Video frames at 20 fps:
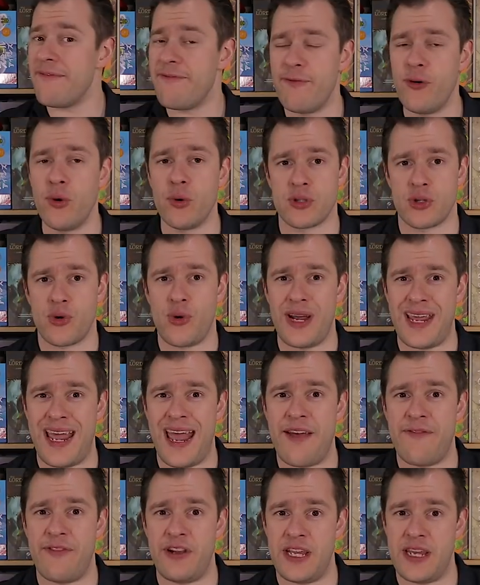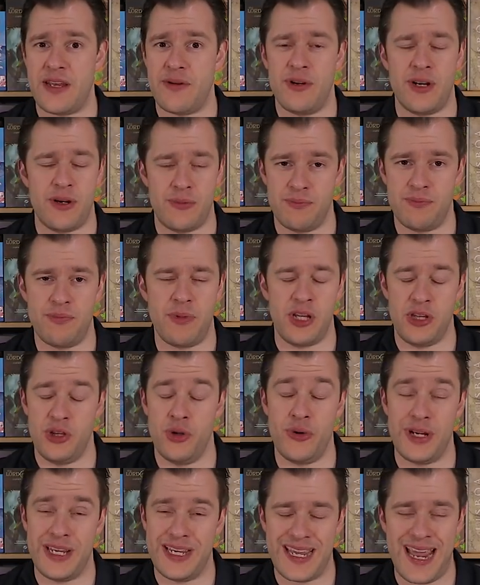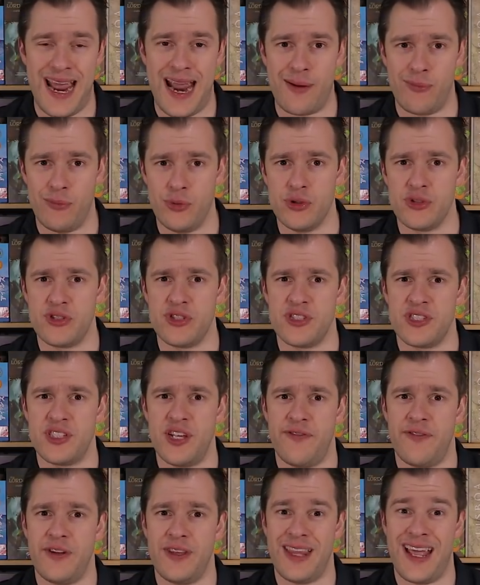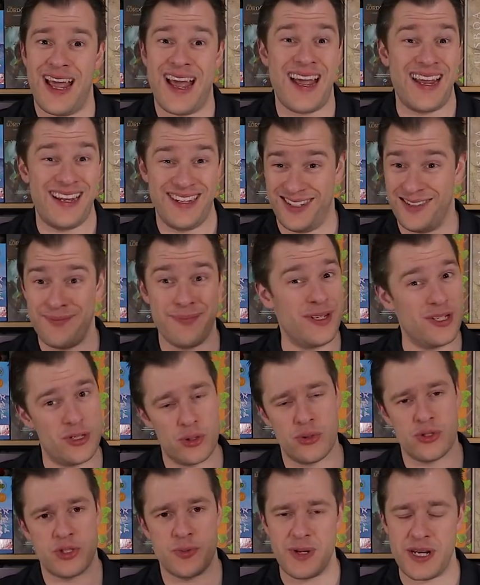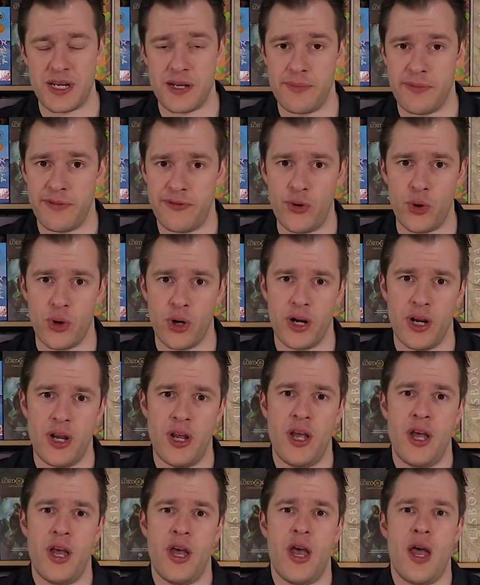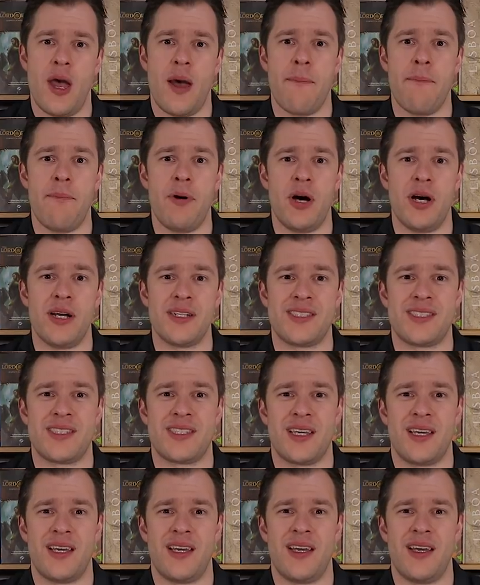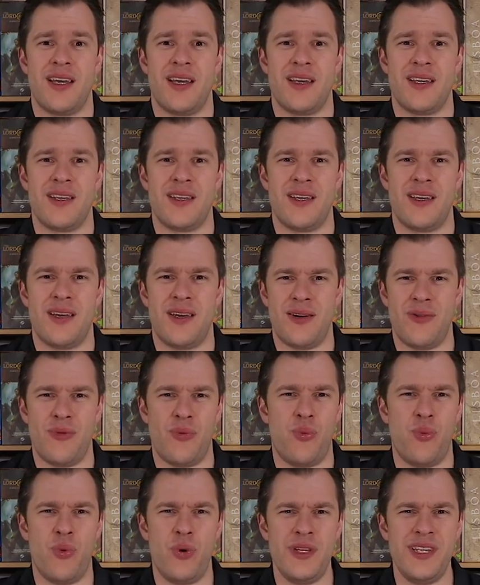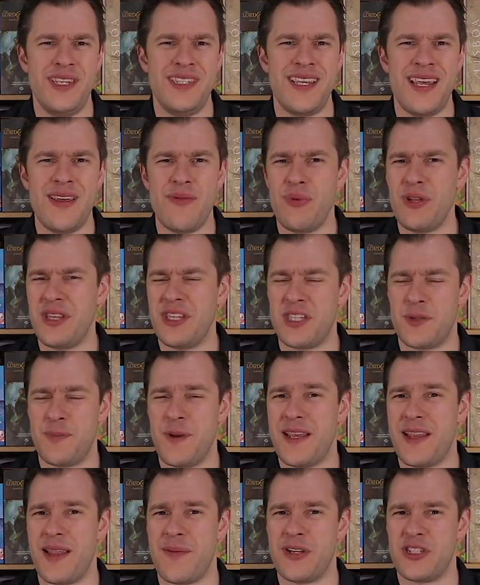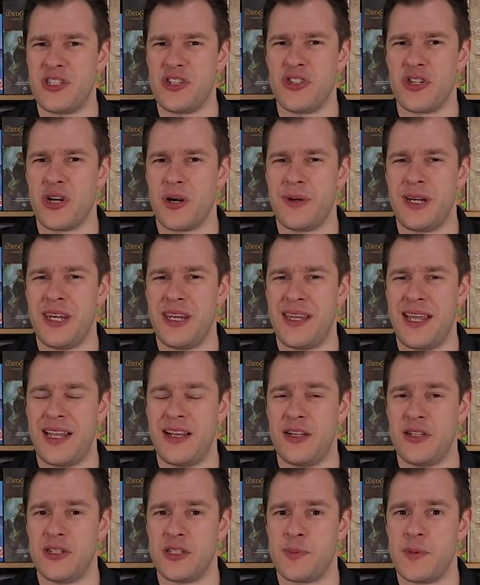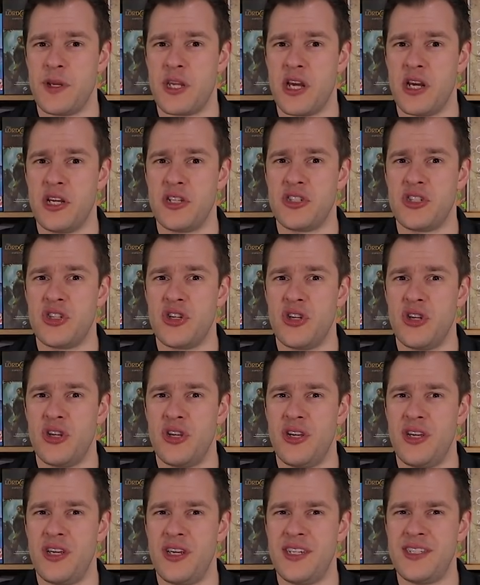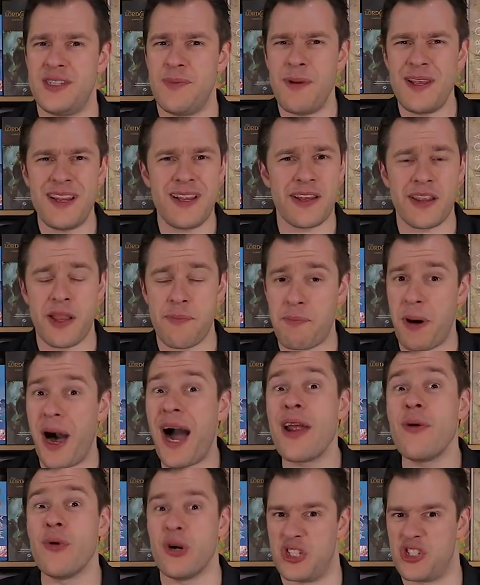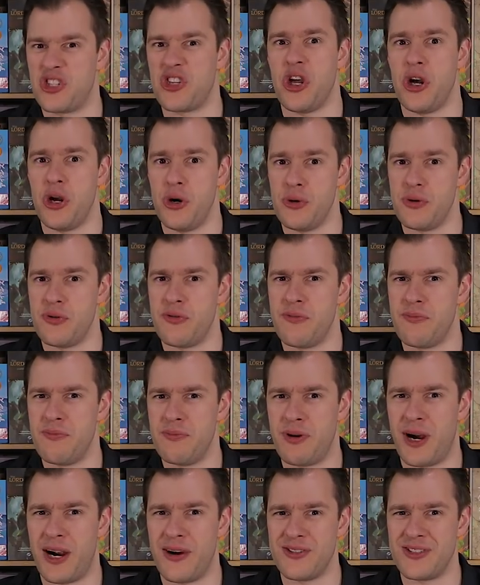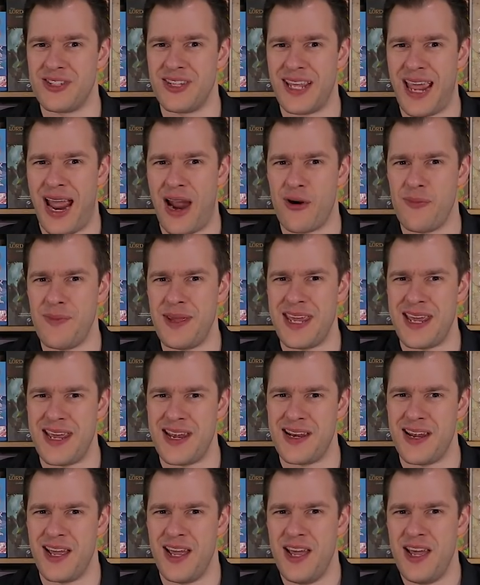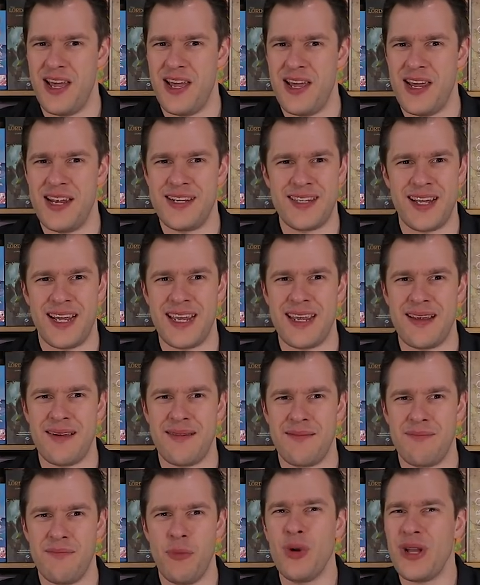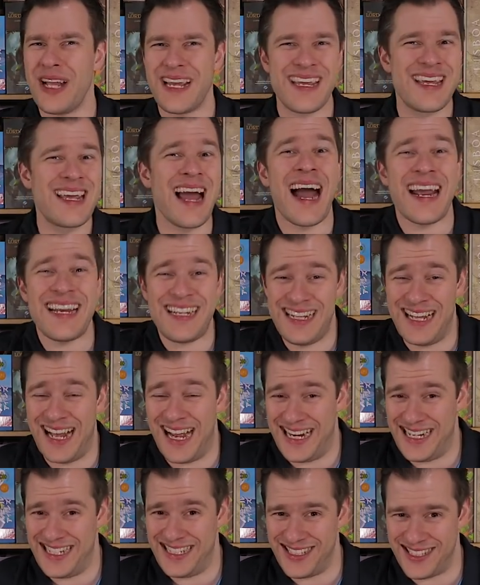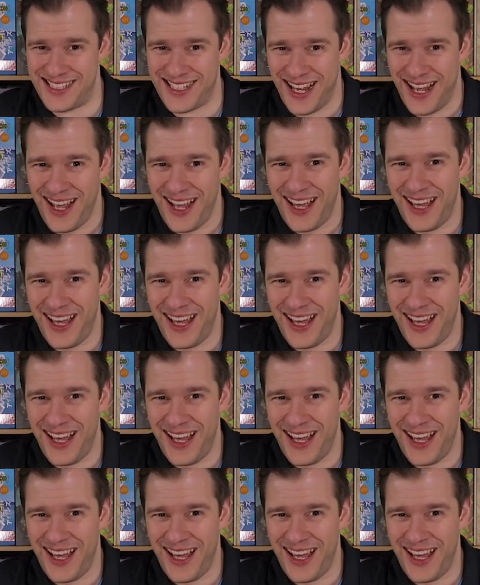enforced quite heavily, you know, annoying cameras and stuff like that, and I've been caught speeding before. But what is it with the speed limits in Germany and Netherlands? Because it's a bit like the Pirates Code from Pirates of the Caribbean. It's like more like guidelines.